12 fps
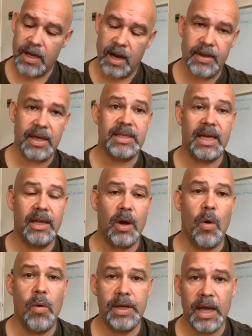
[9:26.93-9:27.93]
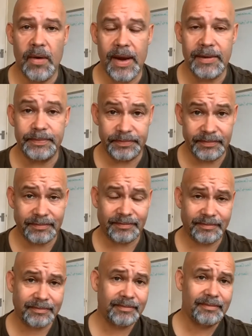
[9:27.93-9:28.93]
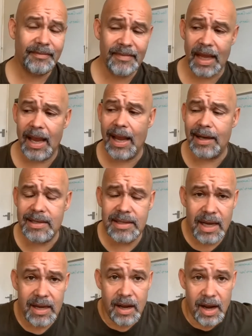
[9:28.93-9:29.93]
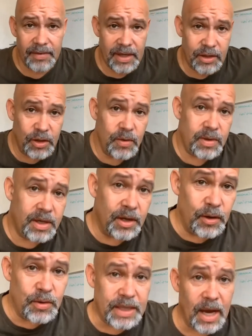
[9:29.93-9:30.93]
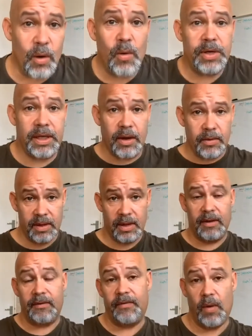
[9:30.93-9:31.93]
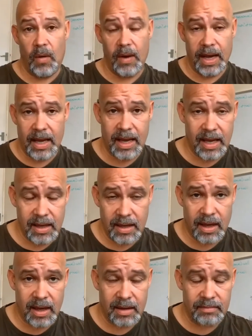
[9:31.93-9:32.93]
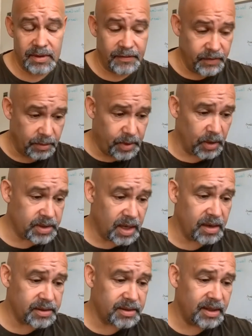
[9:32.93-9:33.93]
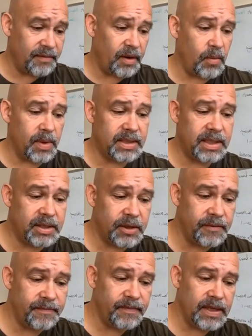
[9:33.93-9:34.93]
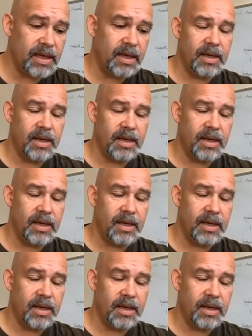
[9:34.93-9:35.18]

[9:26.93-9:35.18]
I then take the audio out and you can use that audio for a podcast if I wanted to.